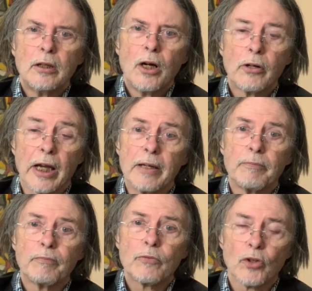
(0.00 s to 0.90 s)
Okay,
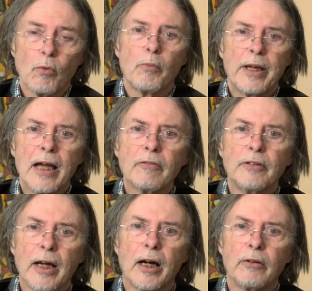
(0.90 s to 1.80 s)
so what we have
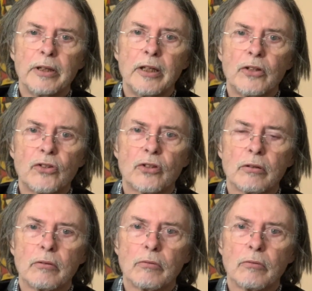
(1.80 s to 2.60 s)
now is